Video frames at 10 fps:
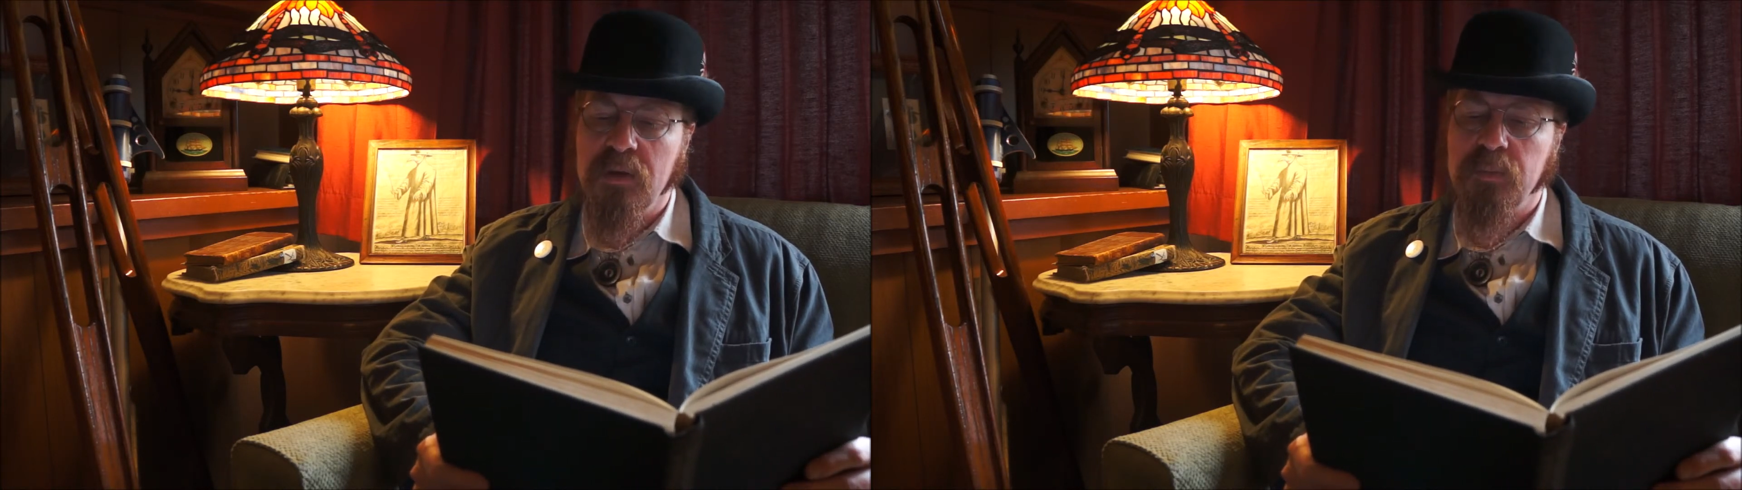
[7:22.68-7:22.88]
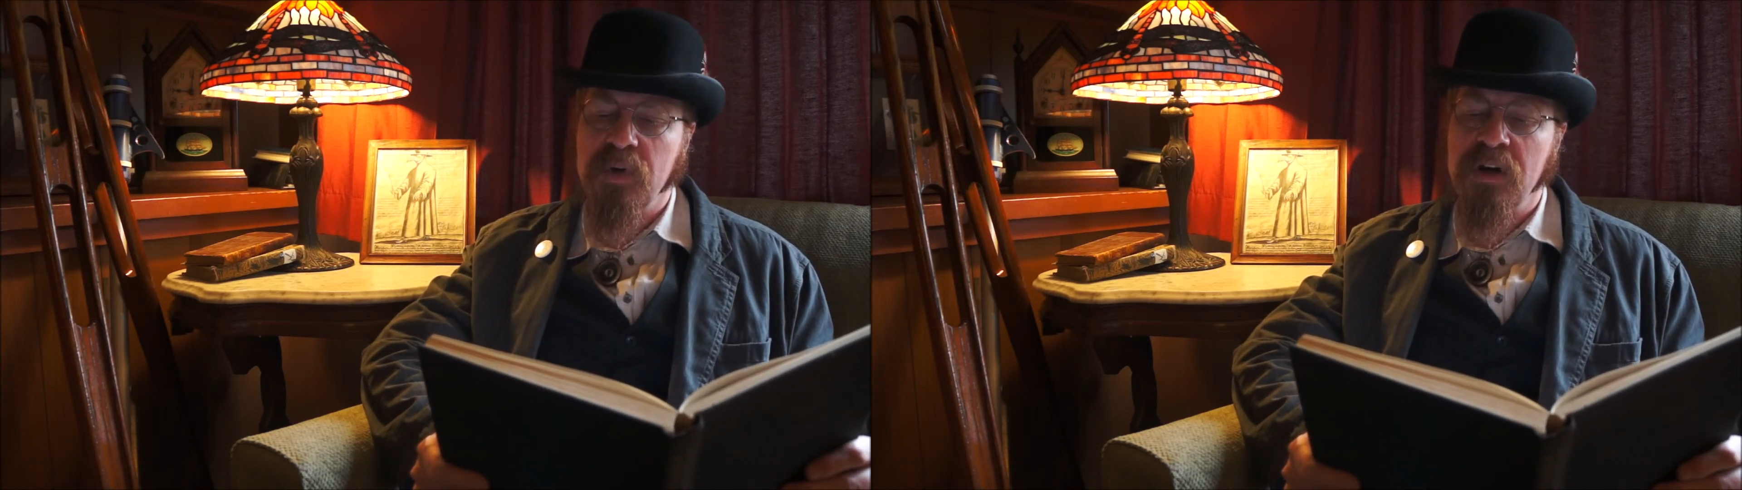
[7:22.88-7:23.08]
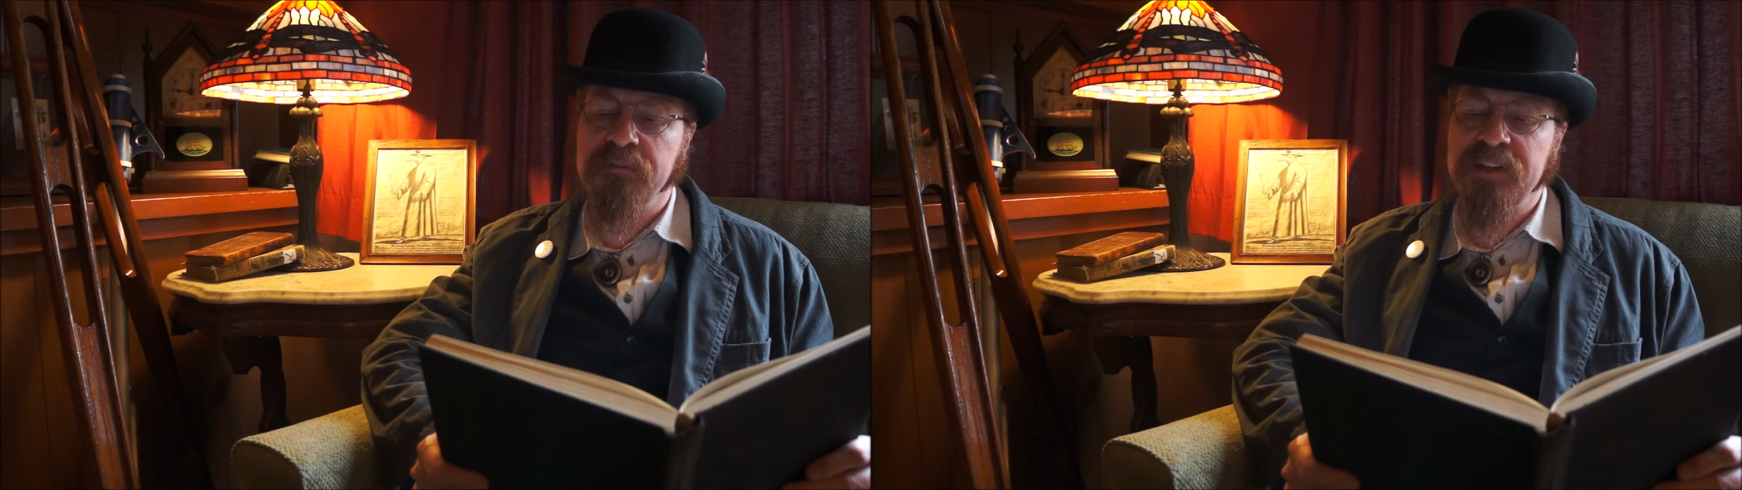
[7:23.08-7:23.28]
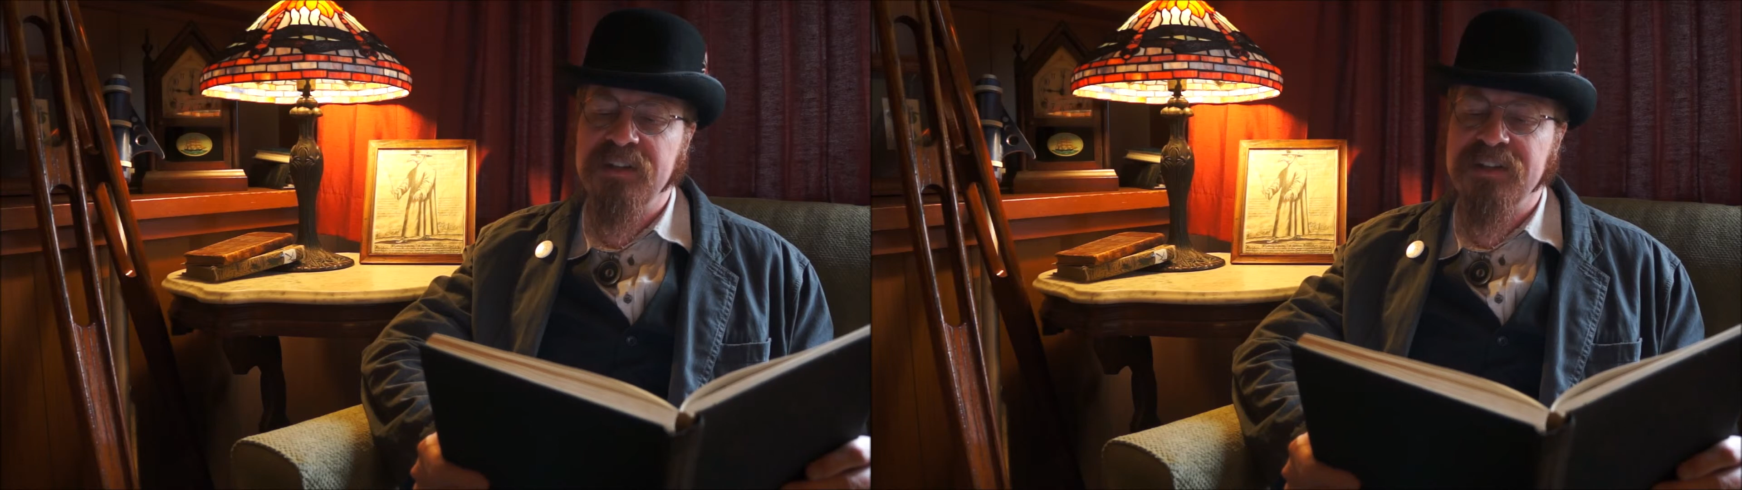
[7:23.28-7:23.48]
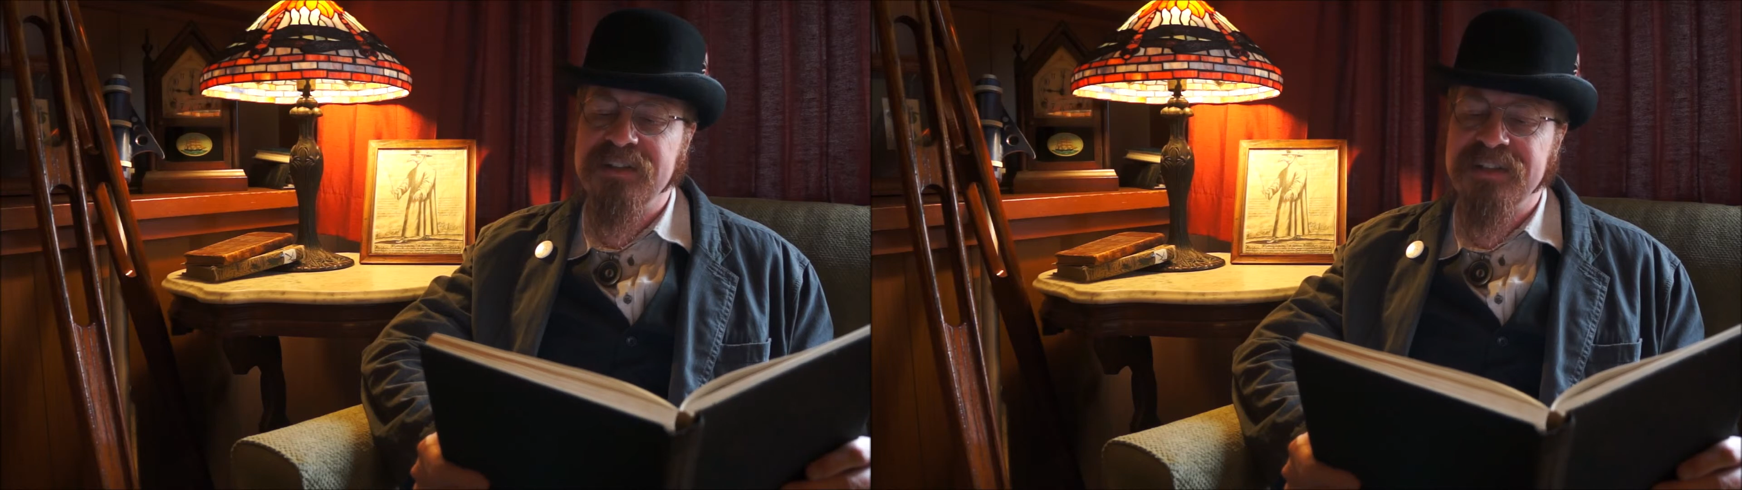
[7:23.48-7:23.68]

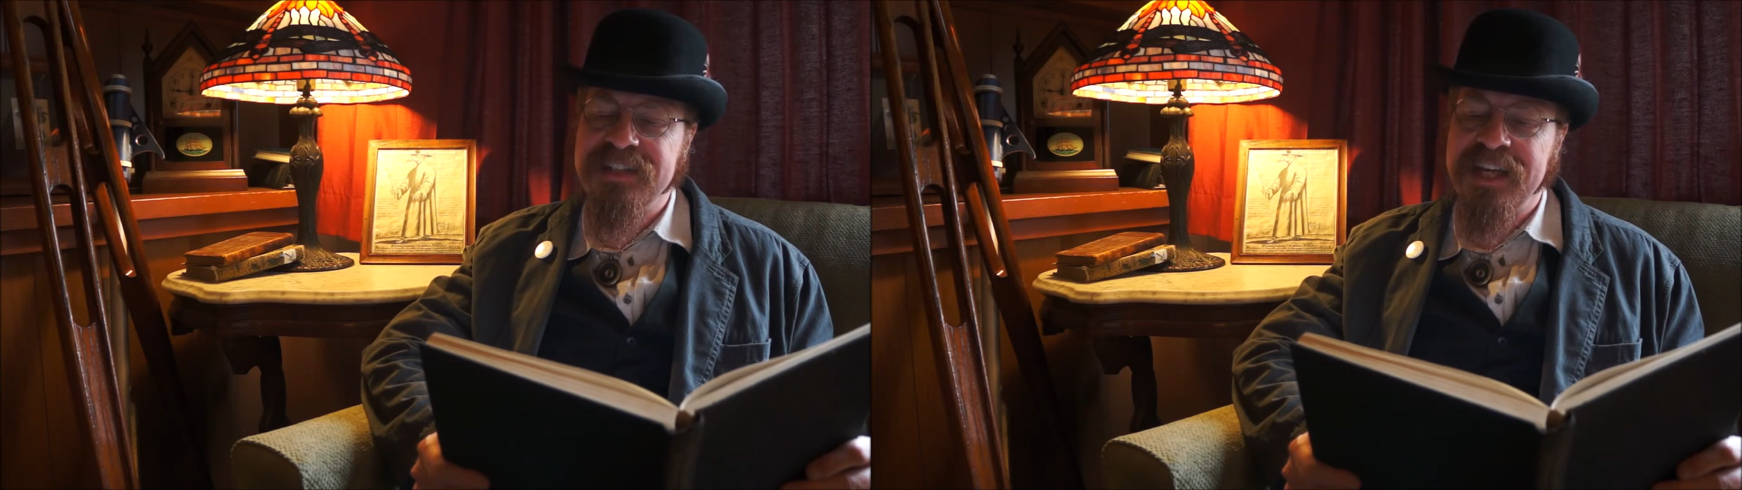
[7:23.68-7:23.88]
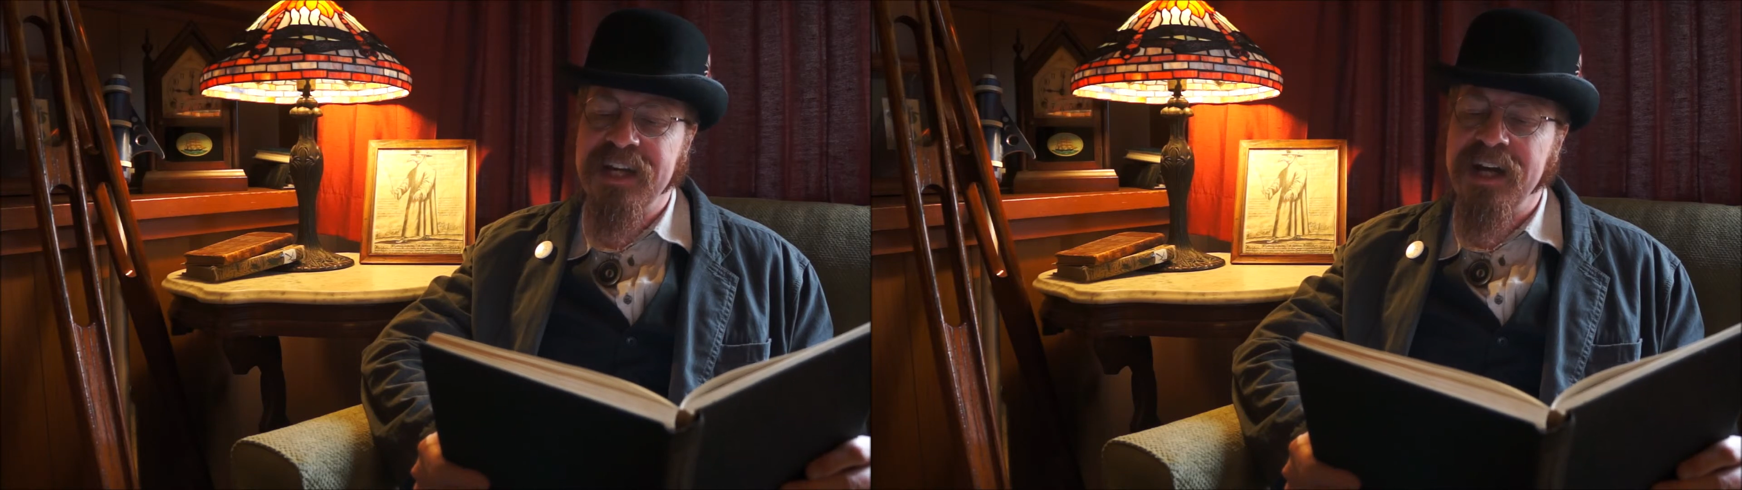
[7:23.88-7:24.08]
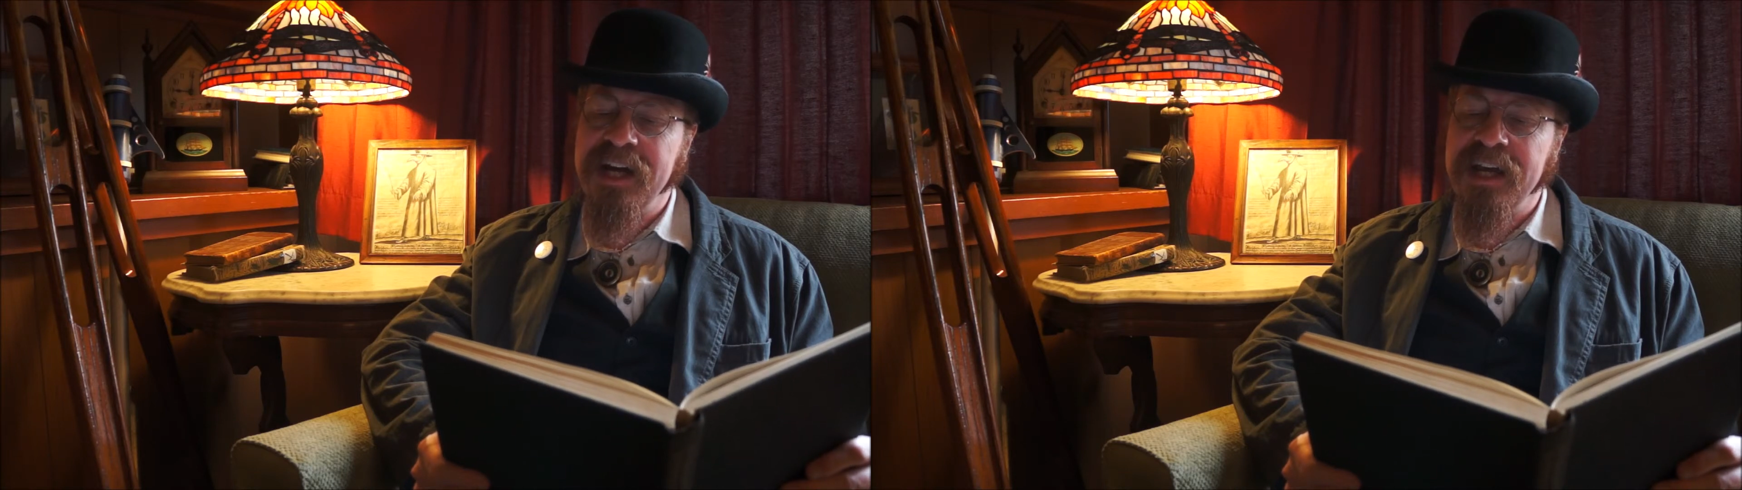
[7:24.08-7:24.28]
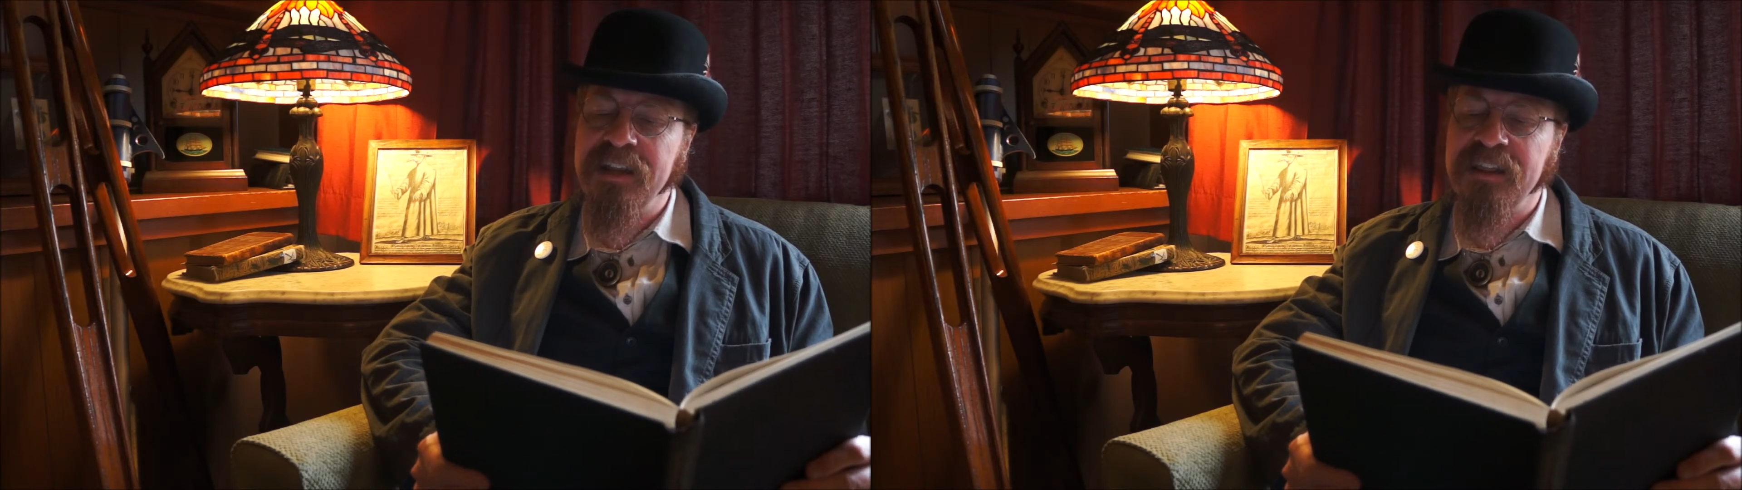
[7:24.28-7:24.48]
Prophet, said I,